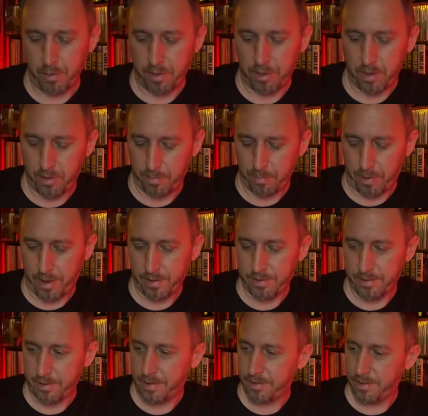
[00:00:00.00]
within this box
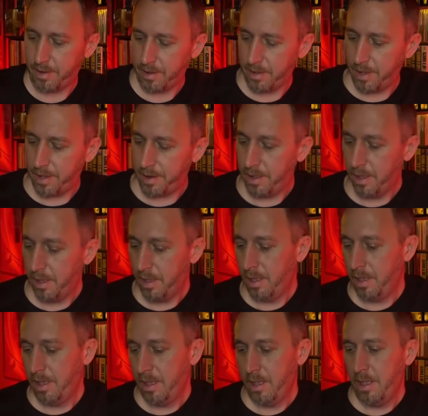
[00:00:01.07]
set. And again,
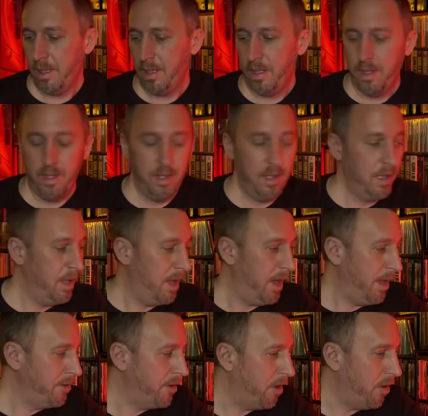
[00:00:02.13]
I
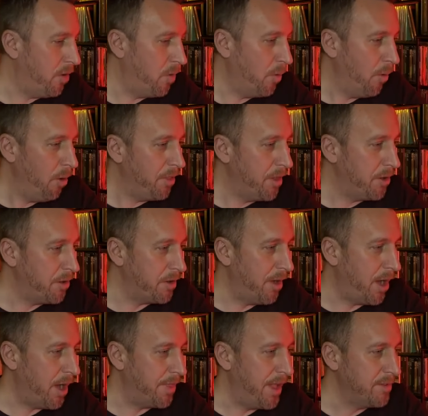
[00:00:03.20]
don't know, worth it or
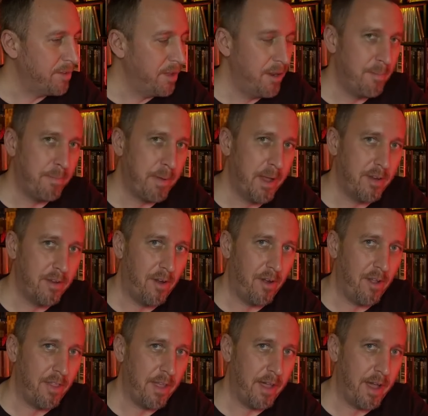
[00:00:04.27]
not, that's going to depend
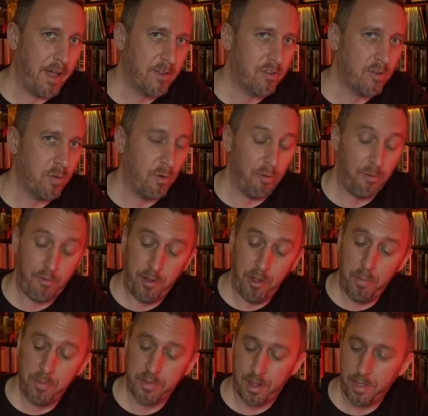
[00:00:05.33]
on the actual
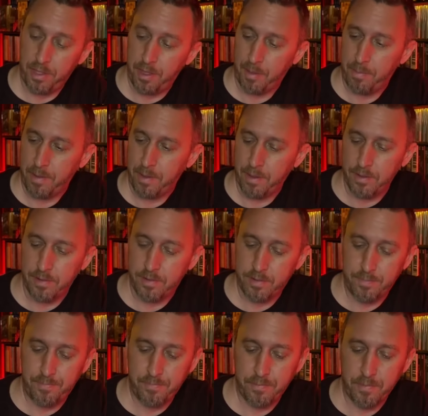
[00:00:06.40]
films, I think, because
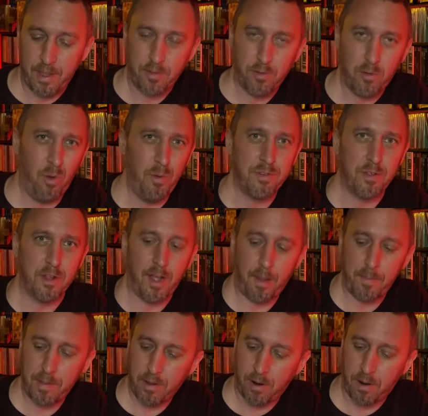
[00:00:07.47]
as cool as the
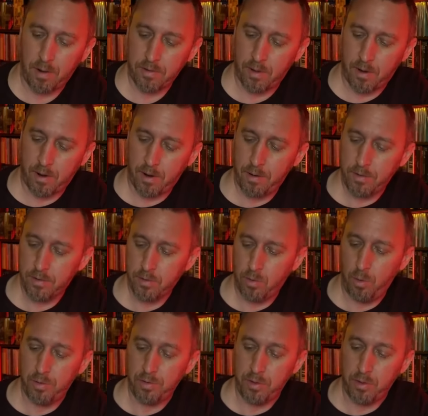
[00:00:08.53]
lobby cards are, as cool as the